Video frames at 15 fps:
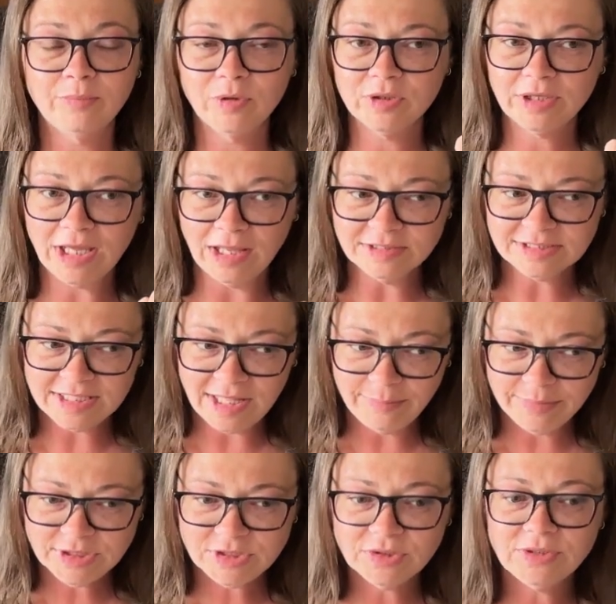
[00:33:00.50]
podcast
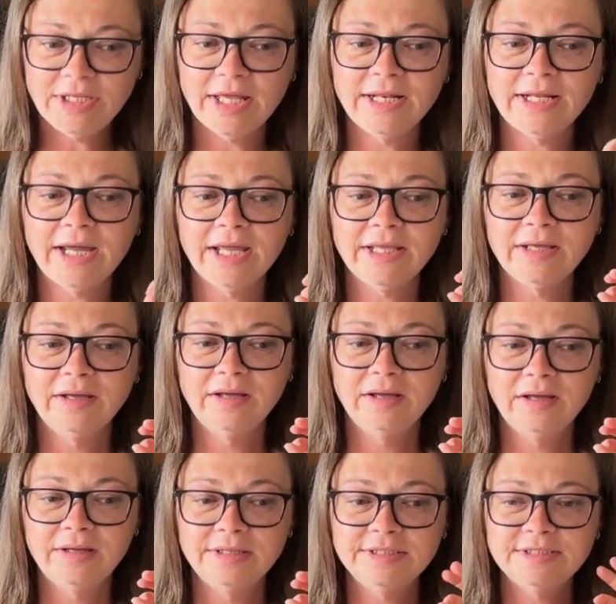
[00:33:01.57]
episode that I
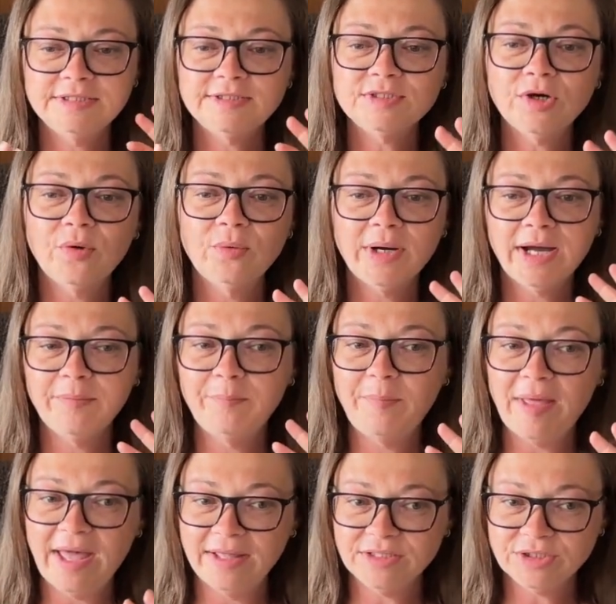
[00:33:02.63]
saw a
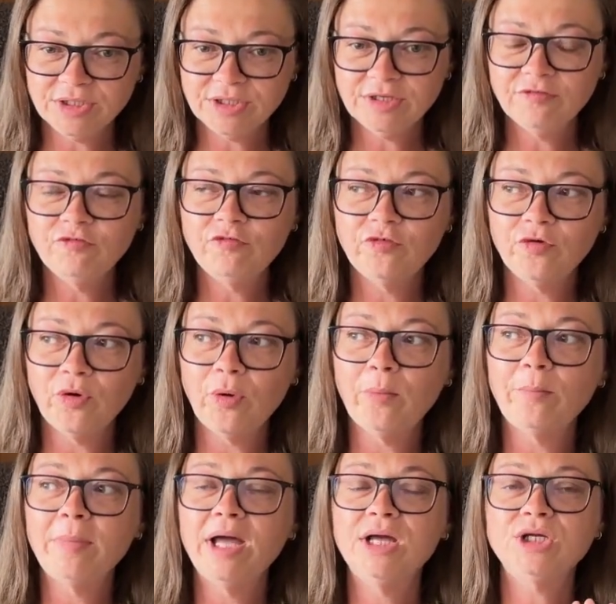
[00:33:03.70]
pattern
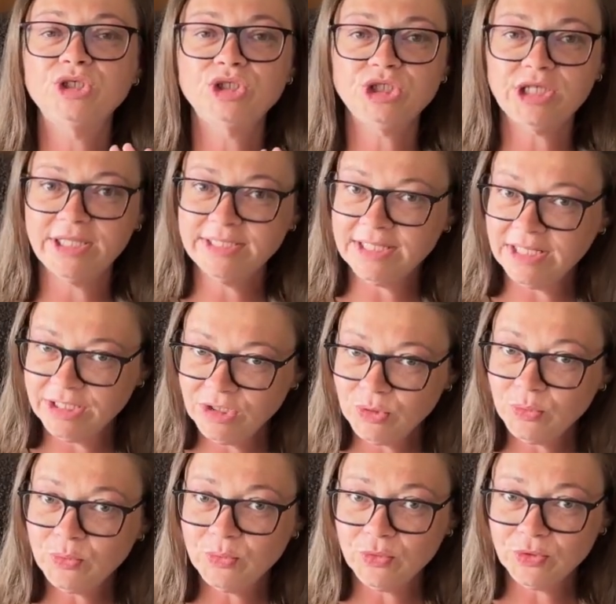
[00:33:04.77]
from Shetland
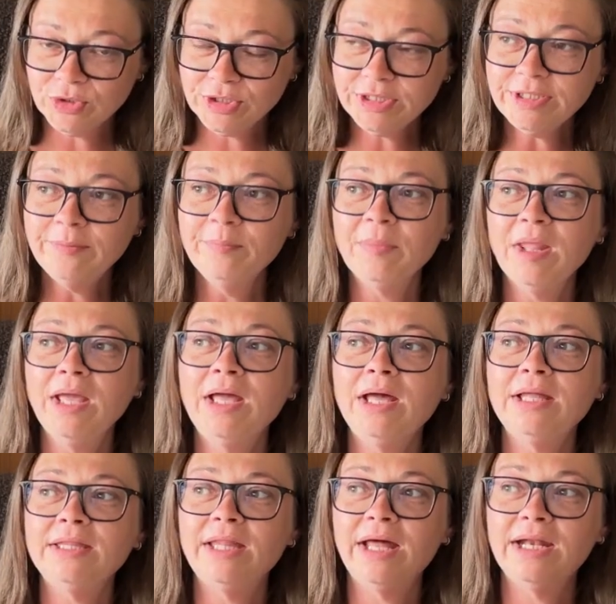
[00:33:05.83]
wool
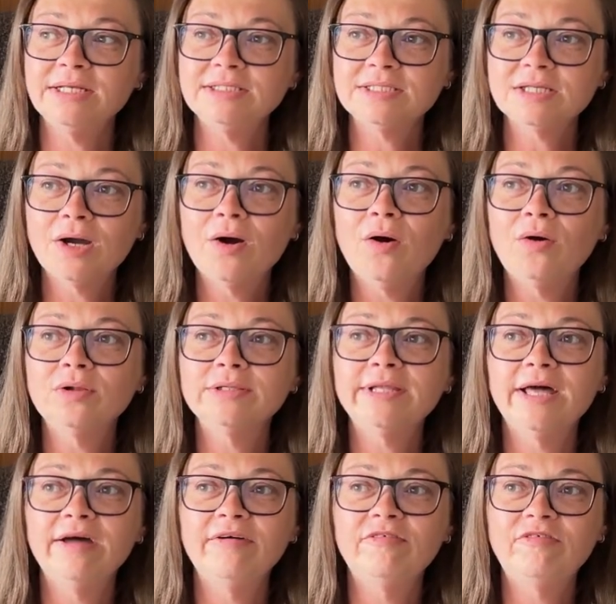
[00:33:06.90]
that it's called
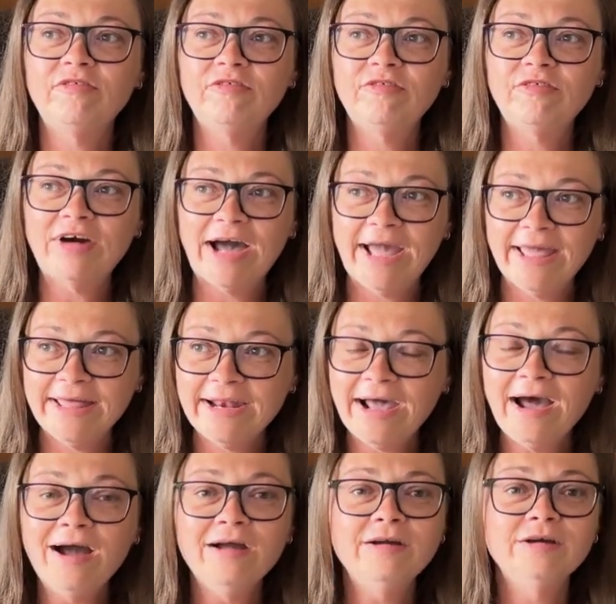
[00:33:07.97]

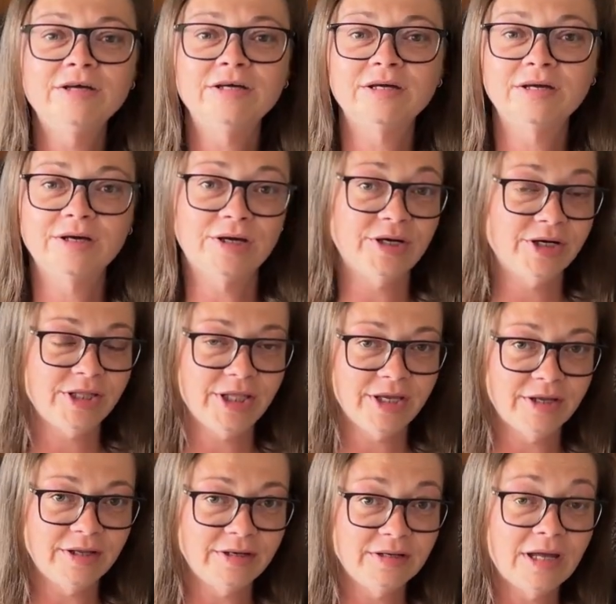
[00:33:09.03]
Fairag
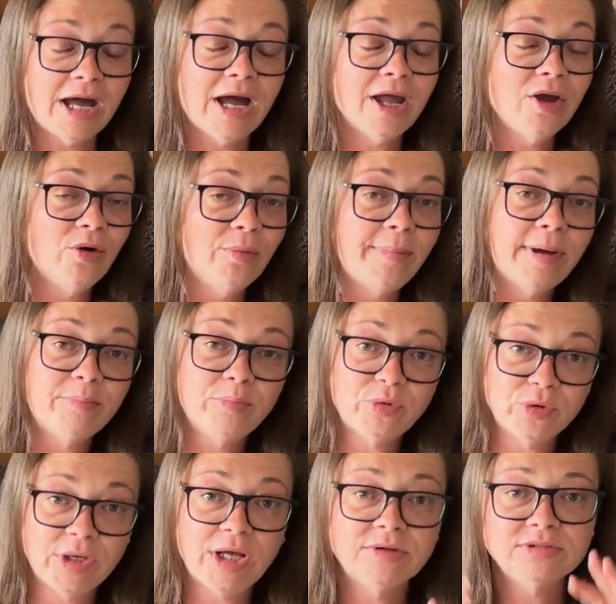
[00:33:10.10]
cardigan. I hope I'm
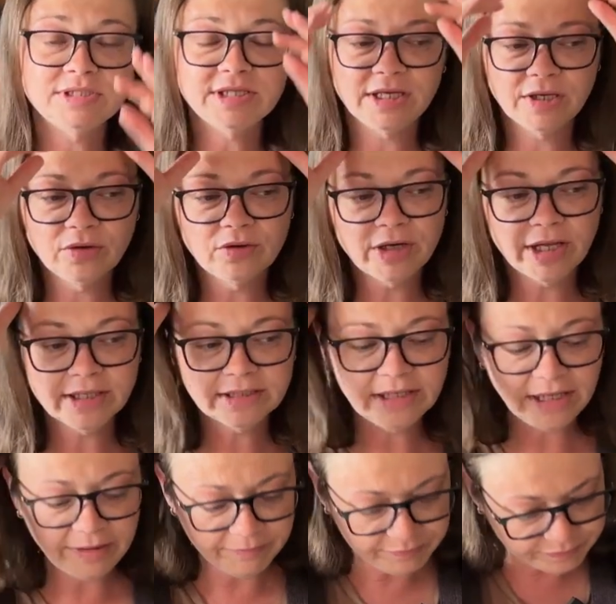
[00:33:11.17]
pronouncing
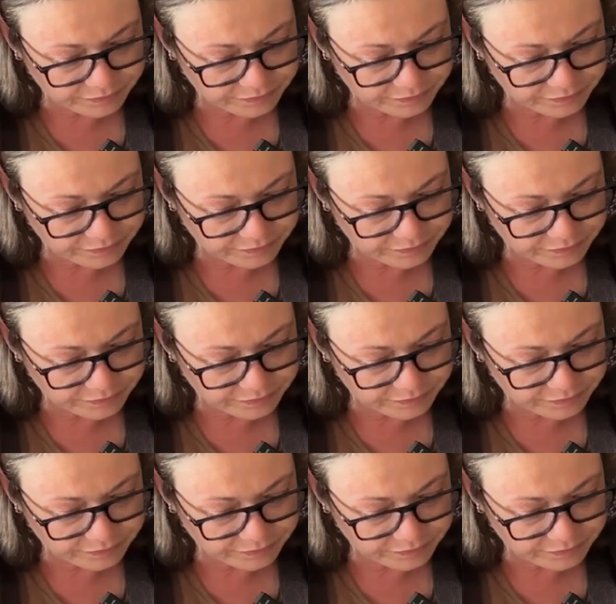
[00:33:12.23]
correctly.